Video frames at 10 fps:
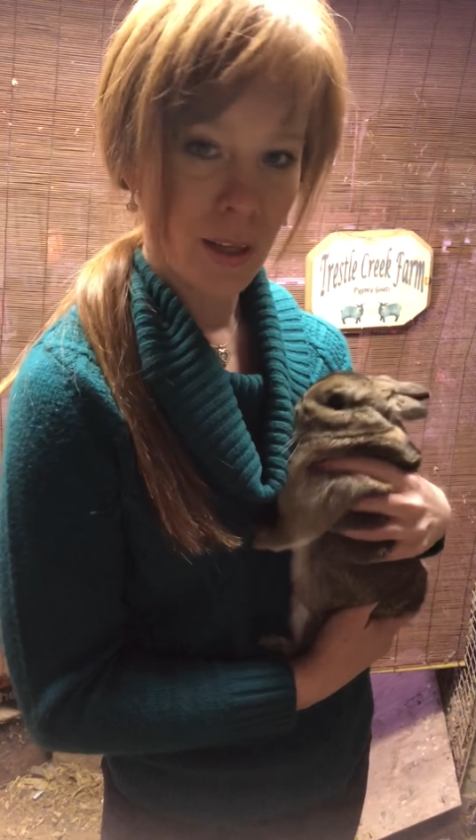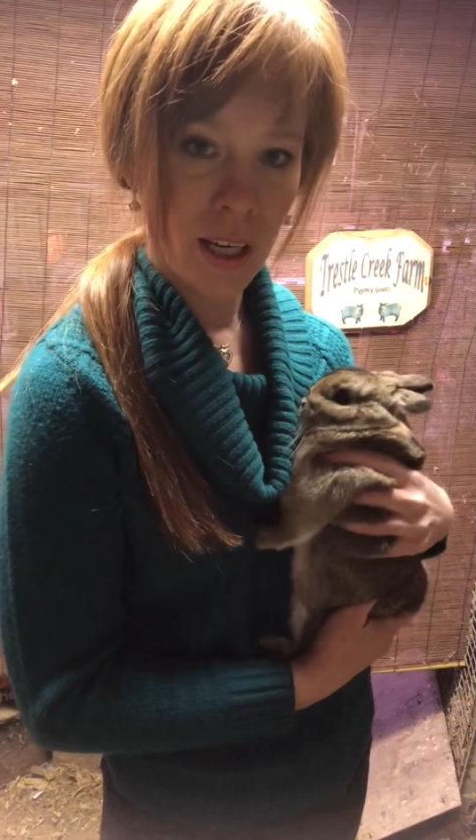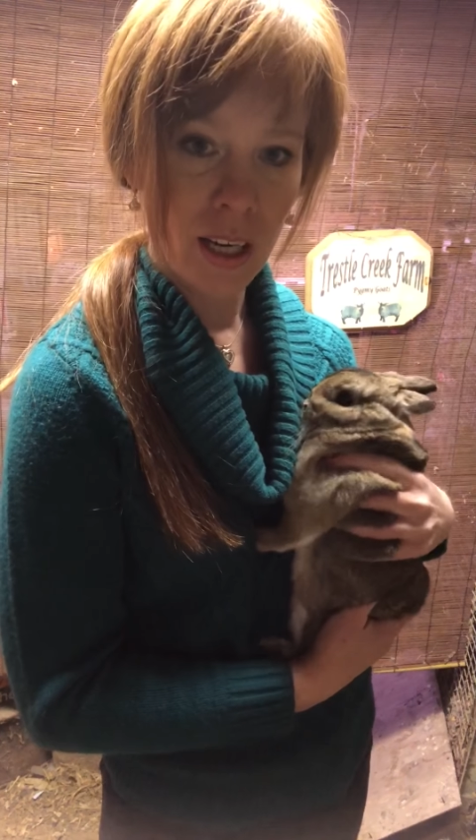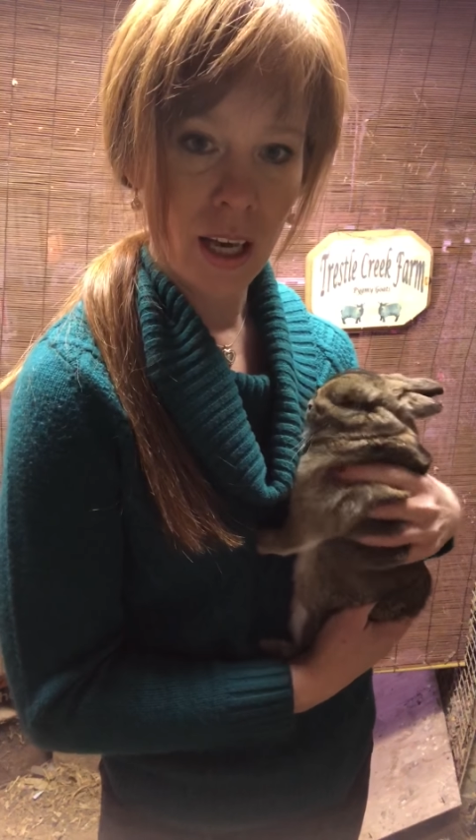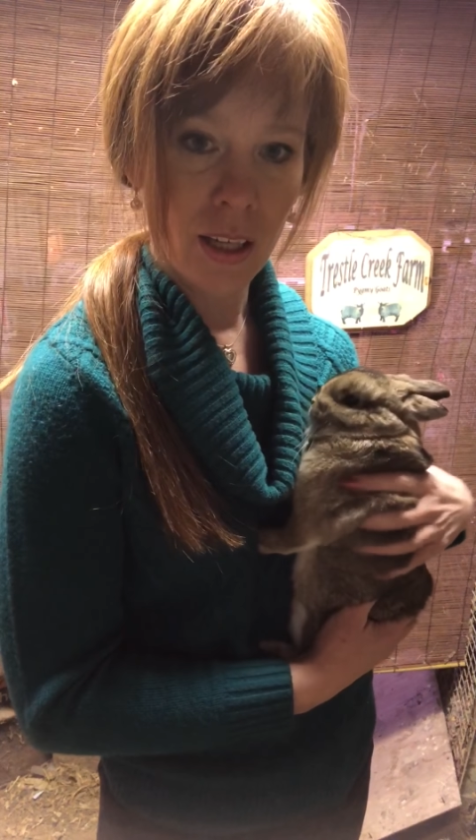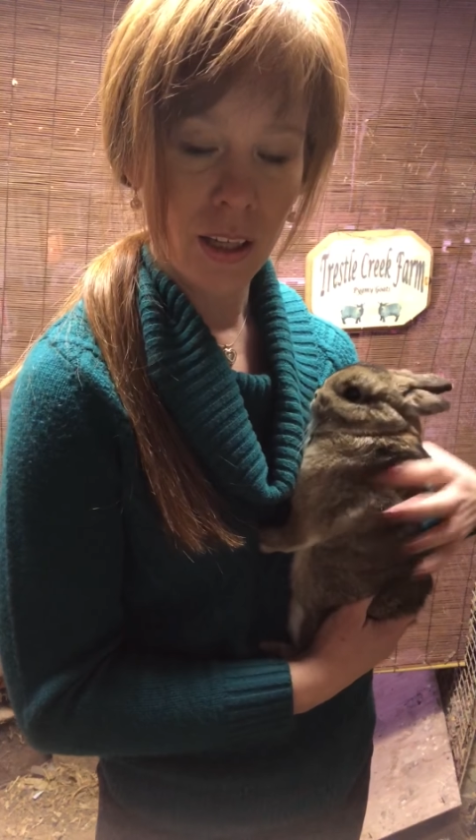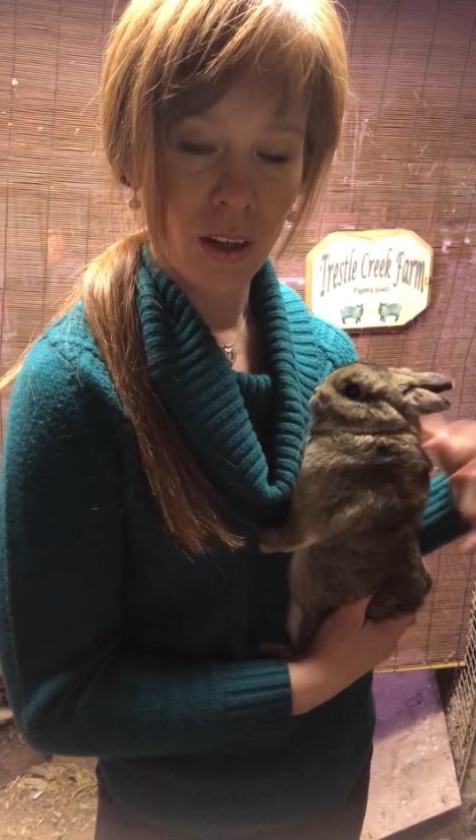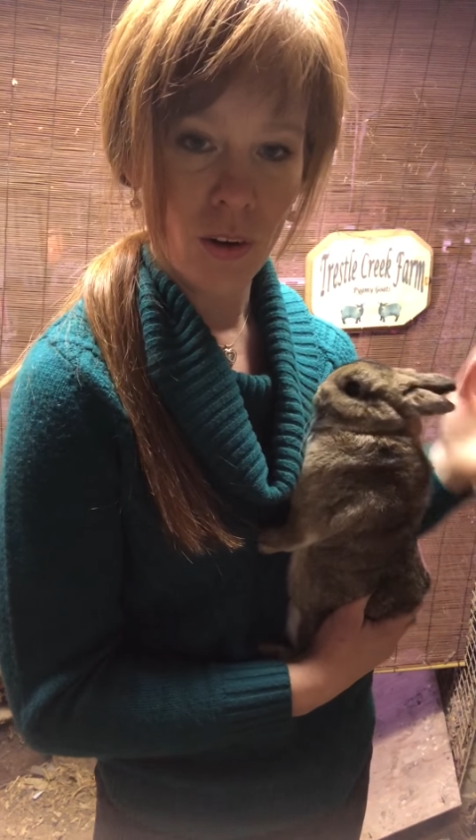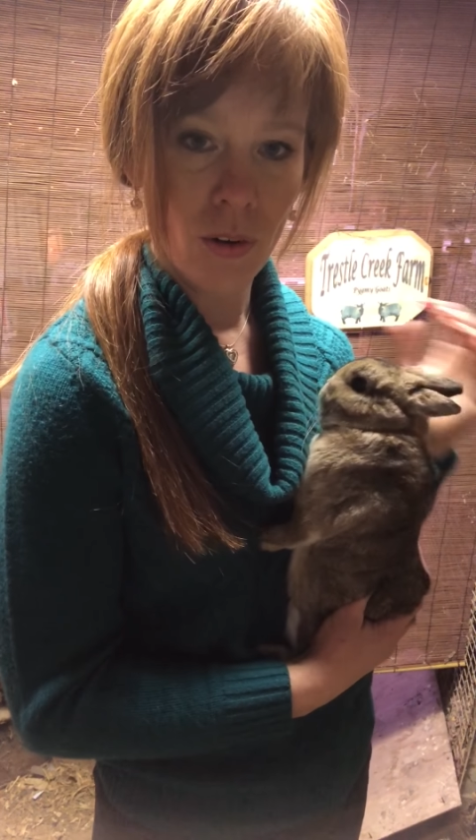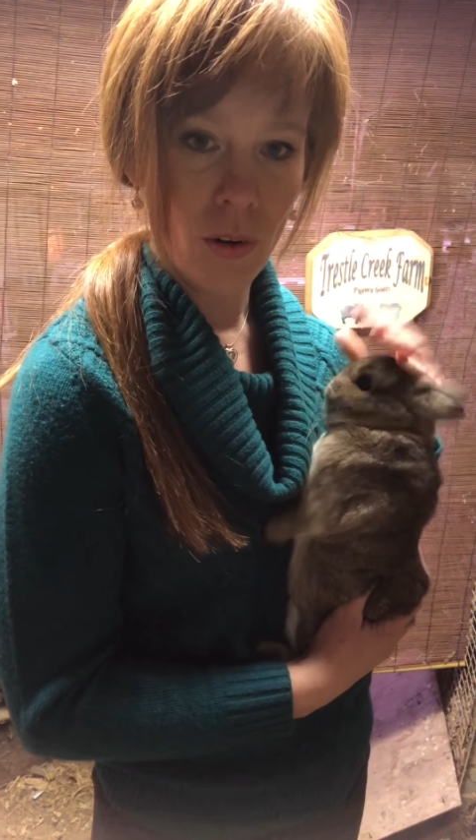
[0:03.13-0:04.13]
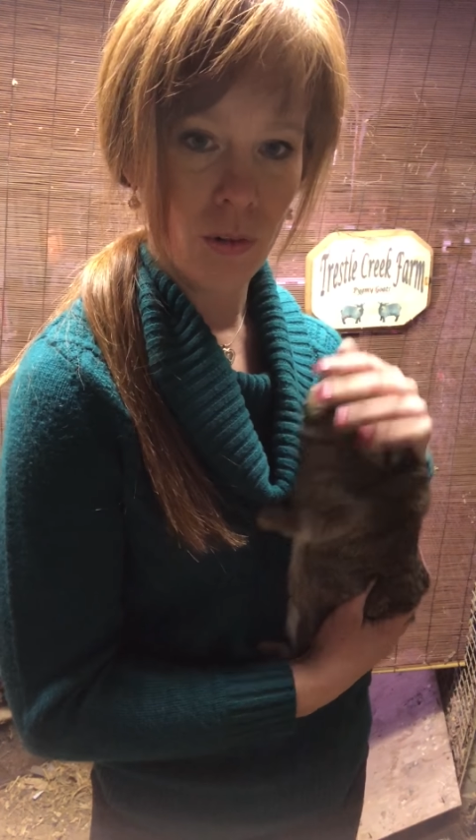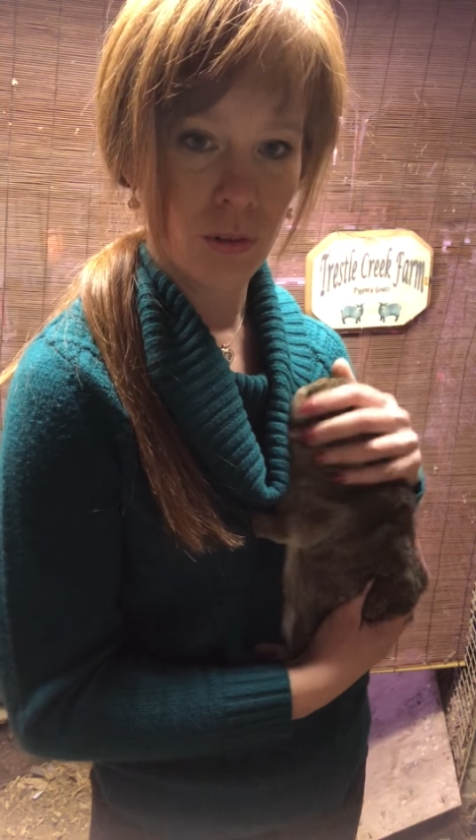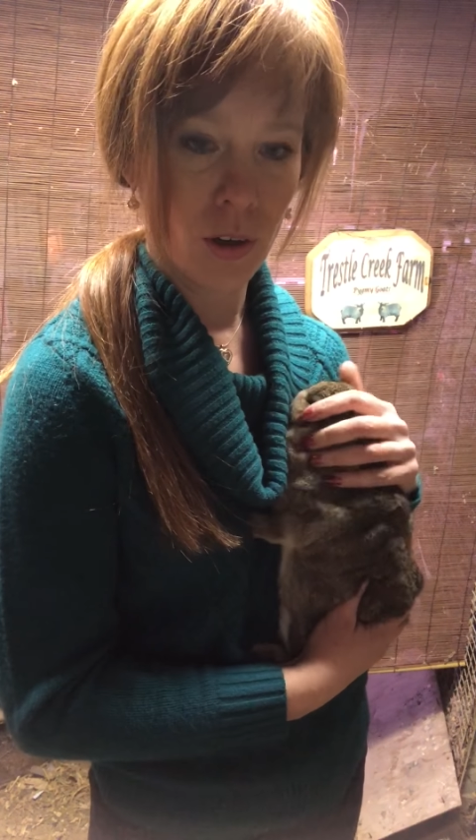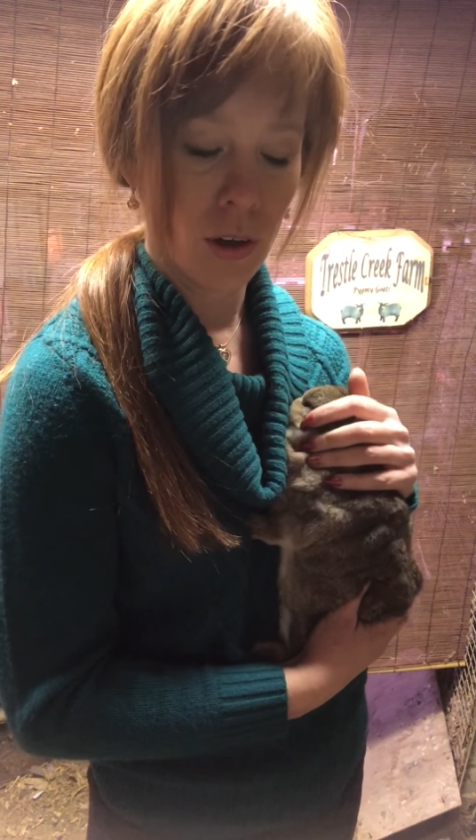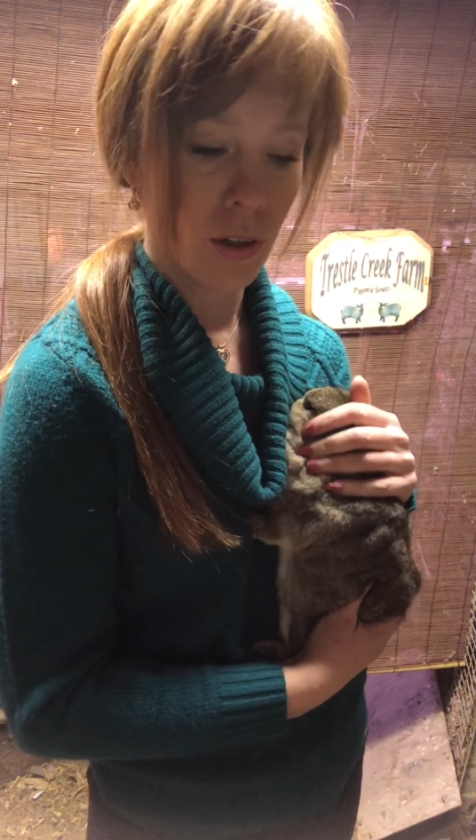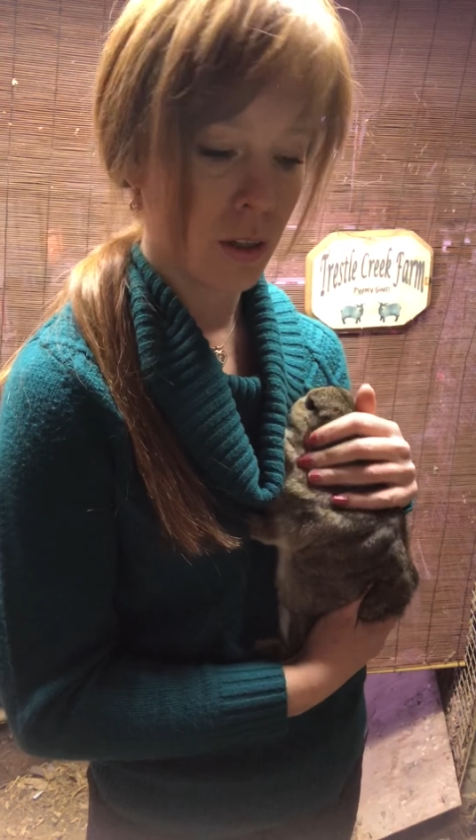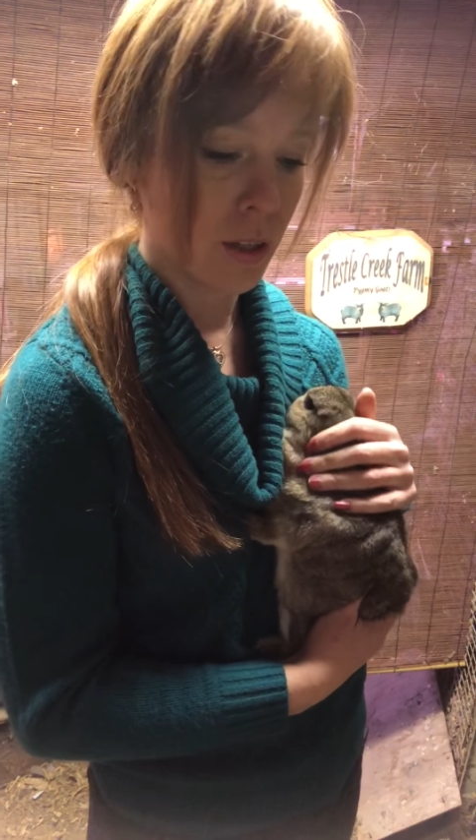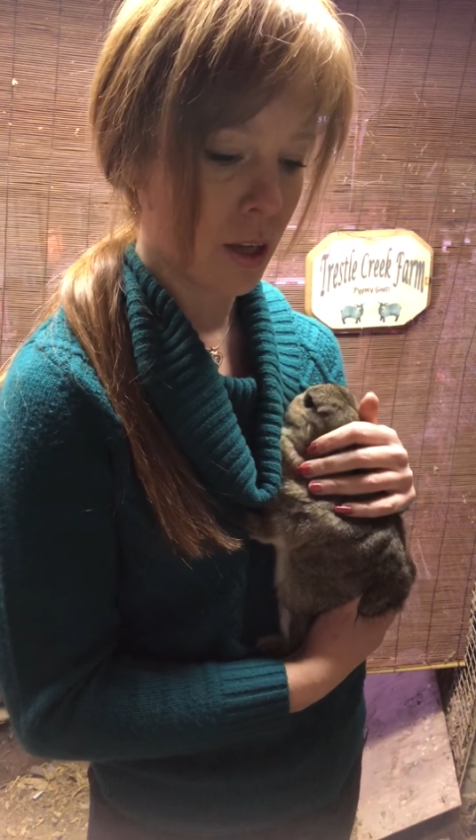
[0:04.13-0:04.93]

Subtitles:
going to kind of go over